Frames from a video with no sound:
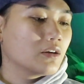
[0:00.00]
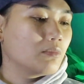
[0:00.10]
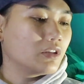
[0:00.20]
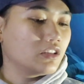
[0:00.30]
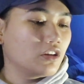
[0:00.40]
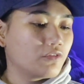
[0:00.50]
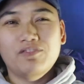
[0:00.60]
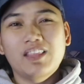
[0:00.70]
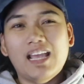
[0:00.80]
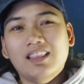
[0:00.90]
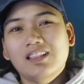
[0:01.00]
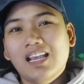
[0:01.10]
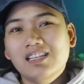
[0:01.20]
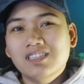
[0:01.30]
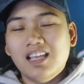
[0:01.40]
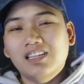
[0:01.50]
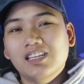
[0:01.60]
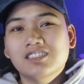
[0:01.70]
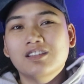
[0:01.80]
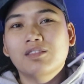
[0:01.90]
But if that aesthetic
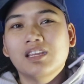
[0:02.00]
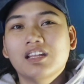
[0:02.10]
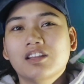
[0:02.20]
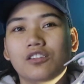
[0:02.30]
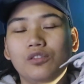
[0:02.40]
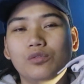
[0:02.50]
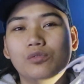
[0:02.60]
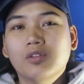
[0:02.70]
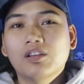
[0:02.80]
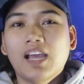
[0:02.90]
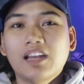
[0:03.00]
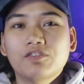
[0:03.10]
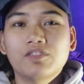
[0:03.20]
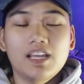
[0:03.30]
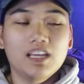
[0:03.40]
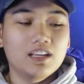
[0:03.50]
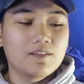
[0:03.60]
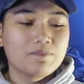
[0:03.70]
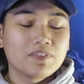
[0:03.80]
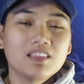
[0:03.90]
is something that you kind of like,
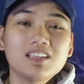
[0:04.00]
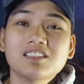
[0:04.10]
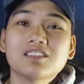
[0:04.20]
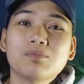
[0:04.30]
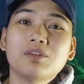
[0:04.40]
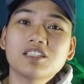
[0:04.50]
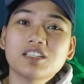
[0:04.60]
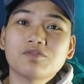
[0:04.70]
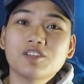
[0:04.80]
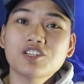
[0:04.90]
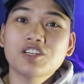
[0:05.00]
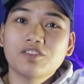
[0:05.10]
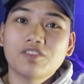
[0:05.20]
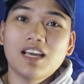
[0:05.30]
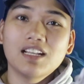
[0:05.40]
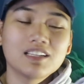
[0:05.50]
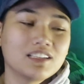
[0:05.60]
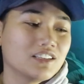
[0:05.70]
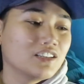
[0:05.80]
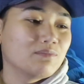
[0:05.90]
this is the budget version of that,
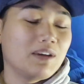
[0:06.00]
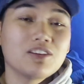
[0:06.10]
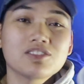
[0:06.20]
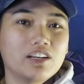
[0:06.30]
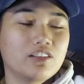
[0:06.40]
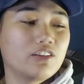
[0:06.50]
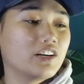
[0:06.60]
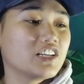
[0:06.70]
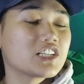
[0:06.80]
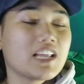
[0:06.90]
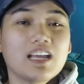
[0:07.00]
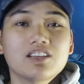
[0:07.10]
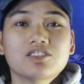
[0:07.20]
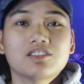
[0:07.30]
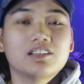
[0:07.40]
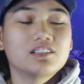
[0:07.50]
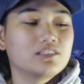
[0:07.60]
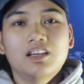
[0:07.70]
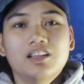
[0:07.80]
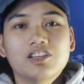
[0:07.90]
minus the orange tags or
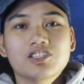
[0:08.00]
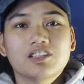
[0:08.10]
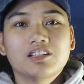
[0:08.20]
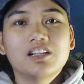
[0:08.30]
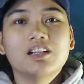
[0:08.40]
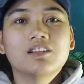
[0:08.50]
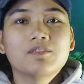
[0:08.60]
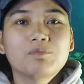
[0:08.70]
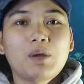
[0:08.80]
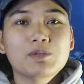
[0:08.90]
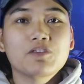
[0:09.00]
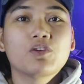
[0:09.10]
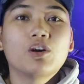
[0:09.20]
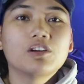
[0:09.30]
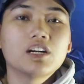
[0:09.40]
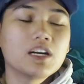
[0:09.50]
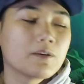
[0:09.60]
additional pops of color.